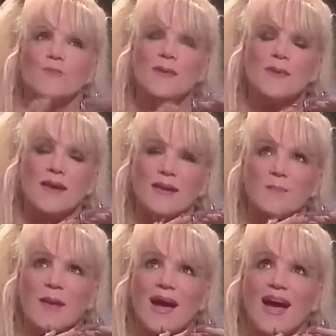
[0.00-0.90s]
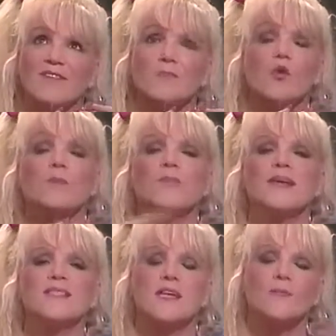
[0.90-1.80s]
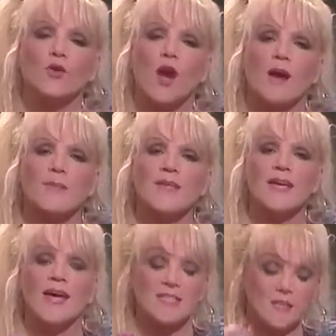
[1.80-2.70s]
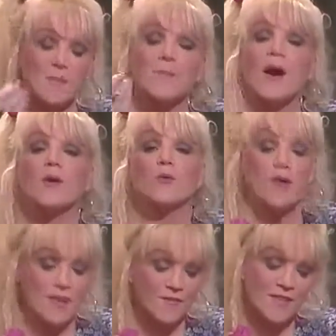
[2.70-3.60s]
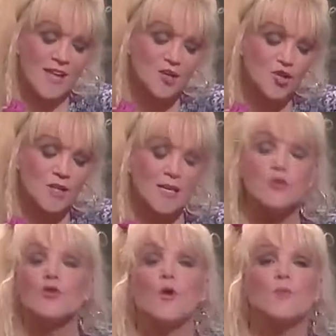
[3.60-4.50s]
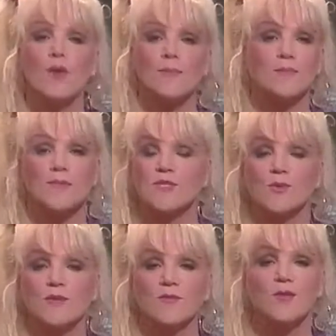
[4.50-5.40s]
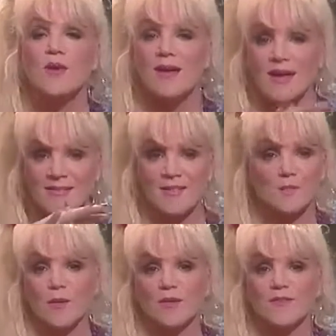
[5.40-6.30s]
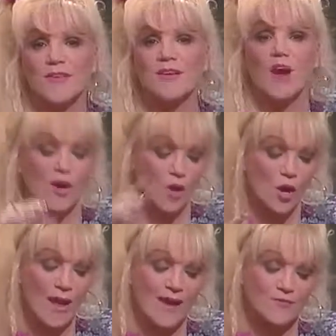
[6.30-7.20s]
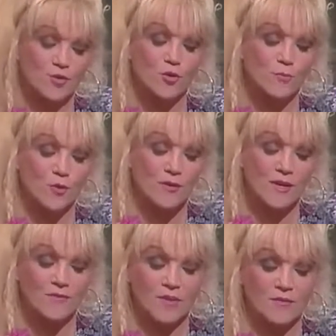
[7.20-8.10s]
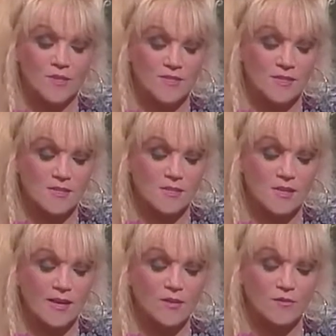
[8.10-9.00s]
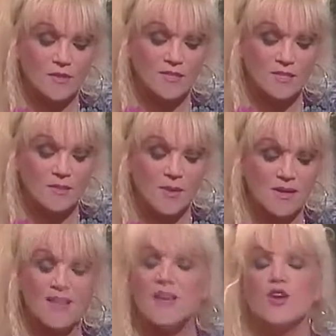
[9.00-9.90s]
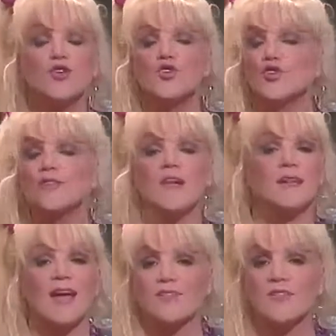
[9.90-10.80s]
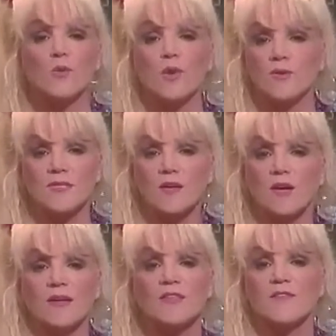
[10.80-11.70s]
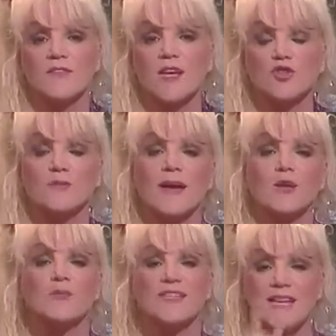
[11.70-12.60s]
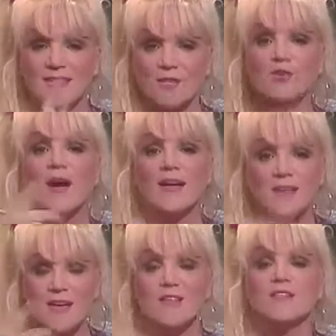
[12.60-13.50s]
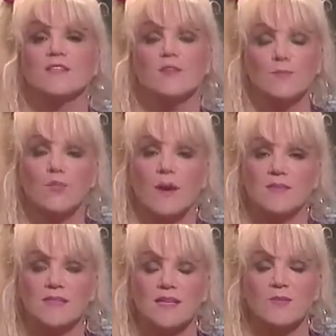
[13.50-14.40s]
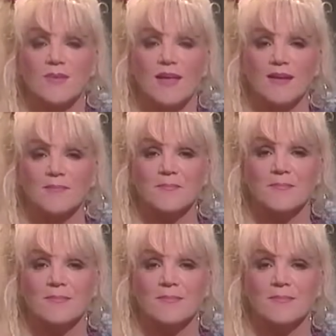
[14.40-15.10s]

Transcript: maybe have more peace and more harmony and some power. Financially, no problem whatsoever in this part of the year at all. After your birthday the 8th of the 6th month, you should not have any worries at all in the financial matter, because I think you had little problems dealing with that.